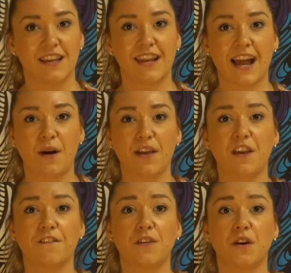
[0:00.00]
Now,
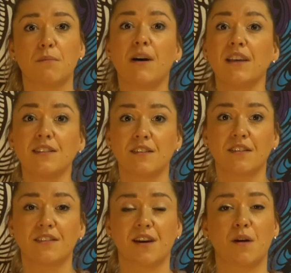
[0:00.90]
if your
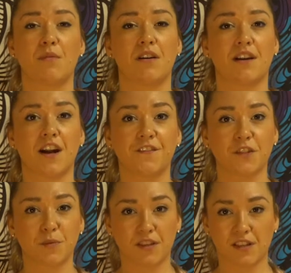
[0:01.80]
muscles are more
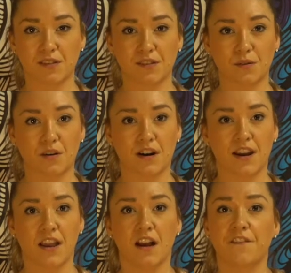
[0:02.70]
uncomfortable and sore
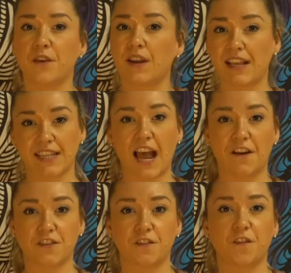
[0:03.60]
a few days
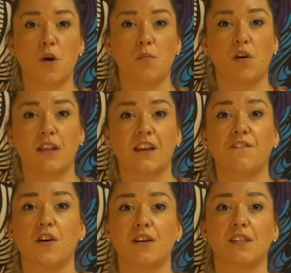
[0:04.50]
after foam rolling
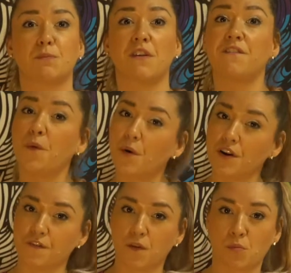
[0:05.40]
versus before
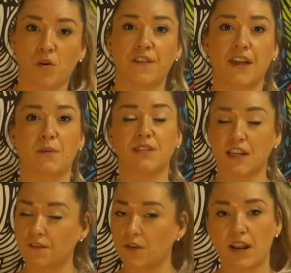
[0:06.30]
you foam rolled them,
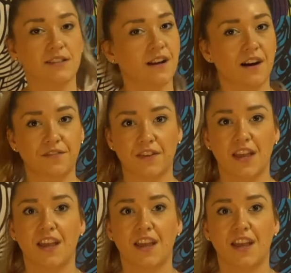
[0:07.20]
take a few days off.